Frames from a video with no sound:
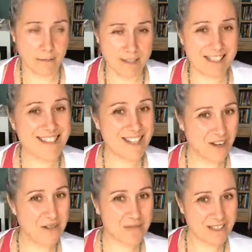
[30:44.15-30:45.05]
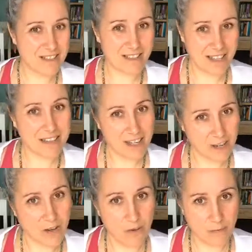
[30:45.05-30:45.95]
It's time to let that
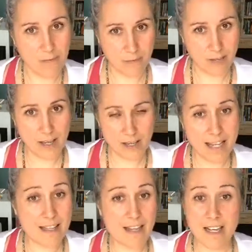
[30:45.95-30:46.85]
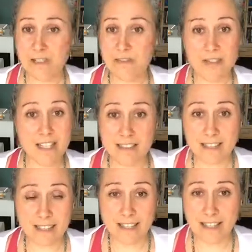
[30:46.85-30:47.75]
go, okay? And then ask for
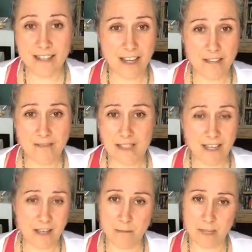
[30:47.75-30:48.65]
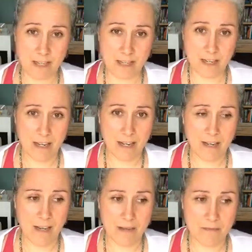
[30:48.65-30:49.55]
healing and love to come in
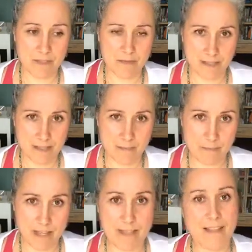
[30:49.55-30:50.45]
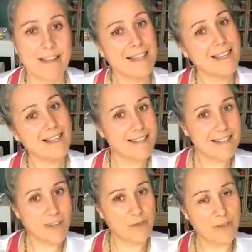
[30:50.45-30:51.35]
to fill the space that it is
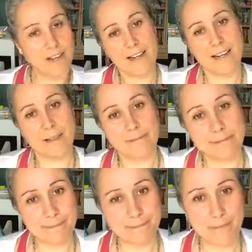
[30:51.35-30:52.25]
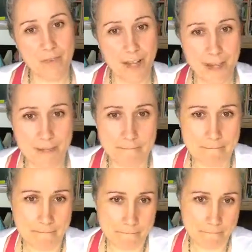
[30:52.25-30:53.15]
now creating. Okay,
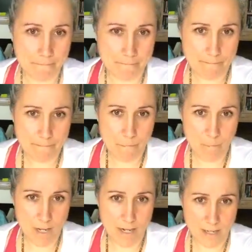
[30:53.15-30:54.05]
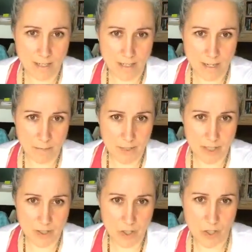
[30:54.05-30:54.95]
next up
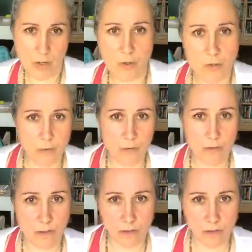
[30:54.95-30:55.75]
is Joan.